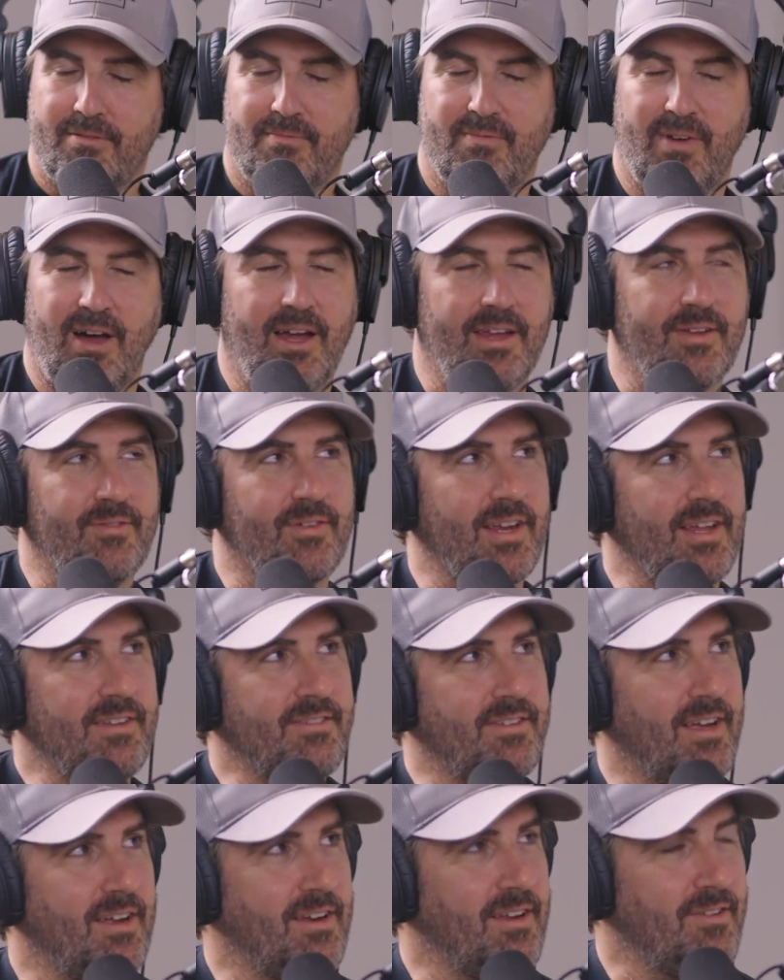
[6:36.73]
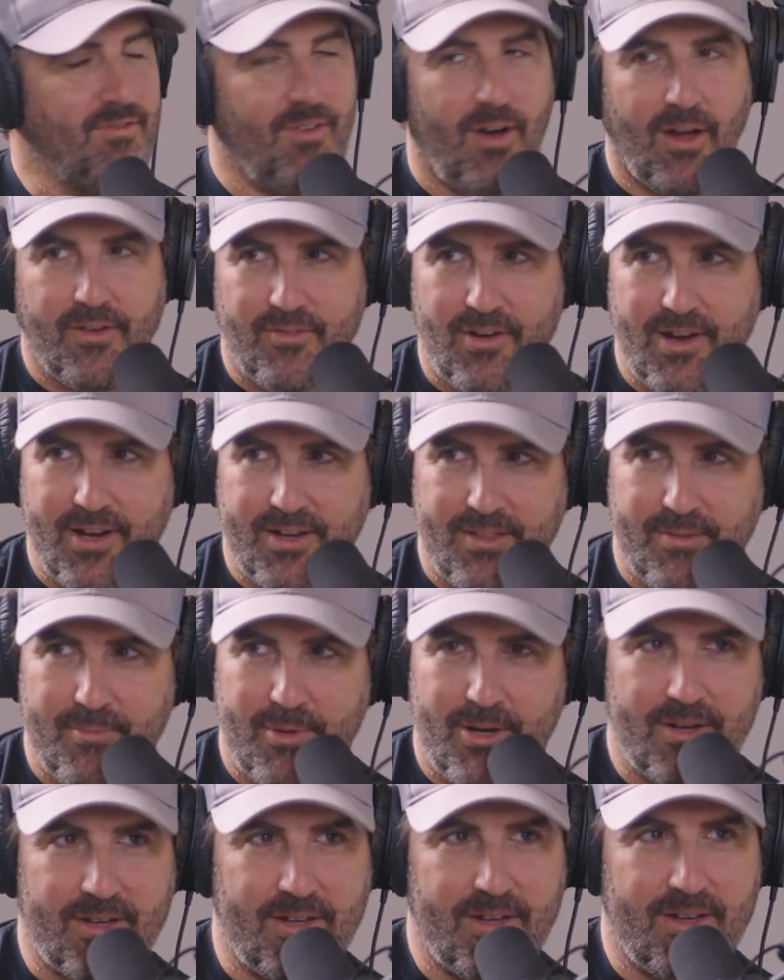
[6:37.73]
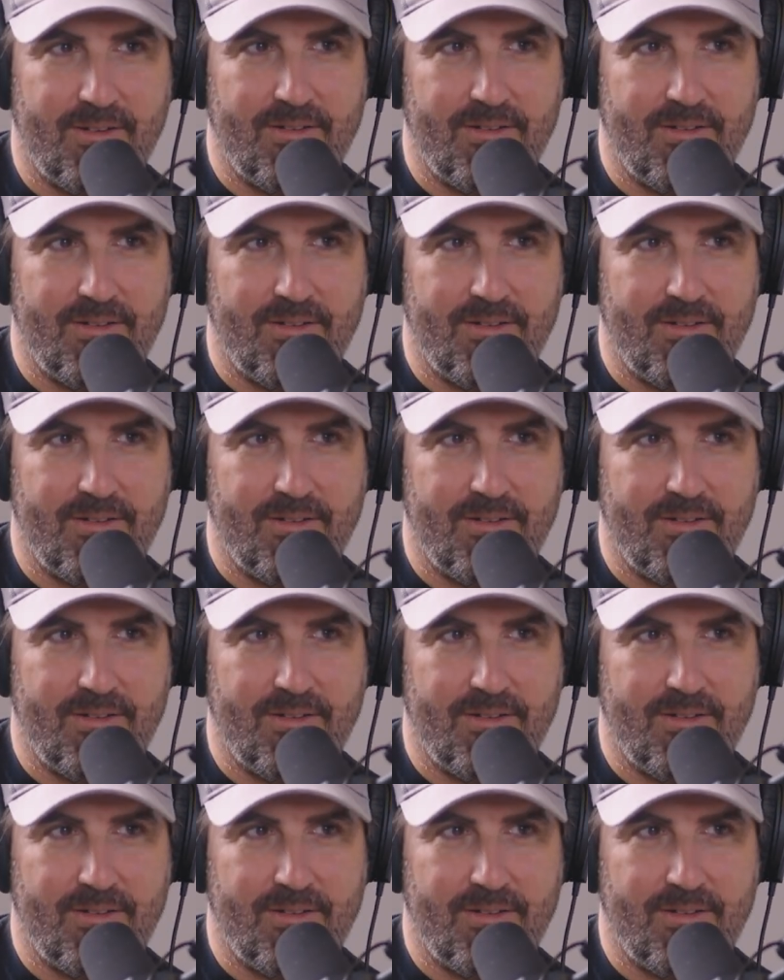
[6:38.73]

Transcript: Well, even less now, like $5,000 in the market.